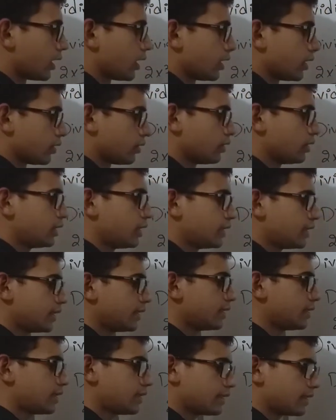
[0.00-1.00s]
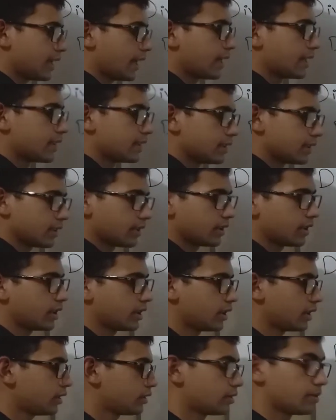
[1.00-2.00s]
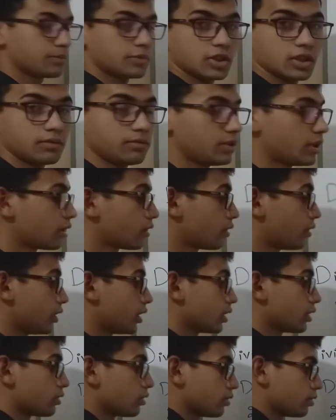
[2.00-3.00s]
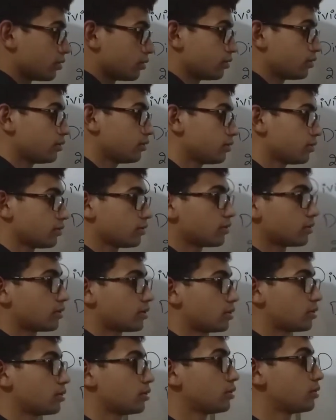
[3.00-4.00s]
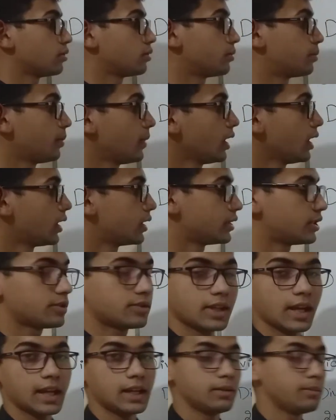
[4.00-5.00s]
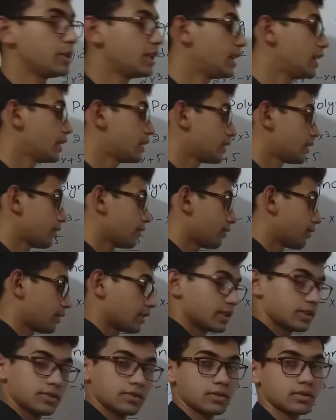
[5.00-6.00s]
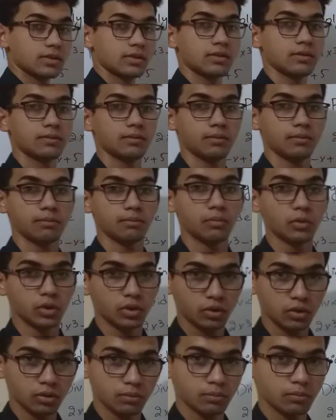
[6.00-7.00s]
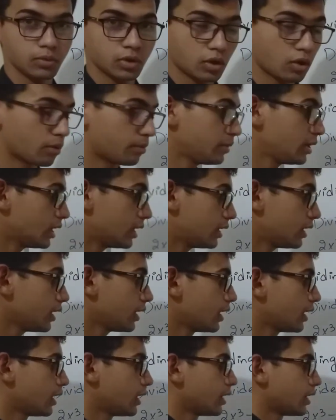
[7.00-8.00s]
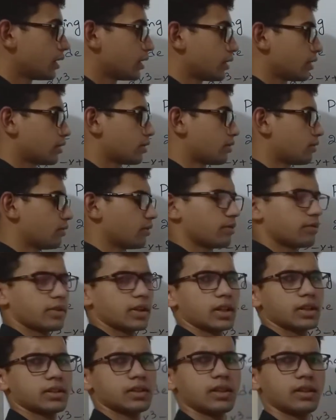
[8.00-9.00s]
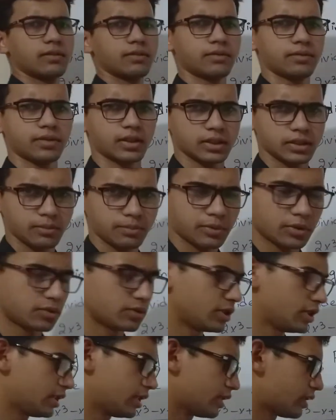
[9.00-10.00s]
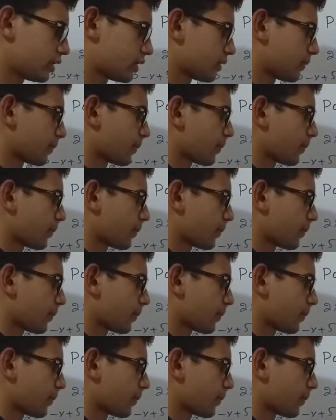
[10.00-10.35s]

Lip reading: So this is just like an assumption we are going to do to just eliminate the first monomial for the further procedures.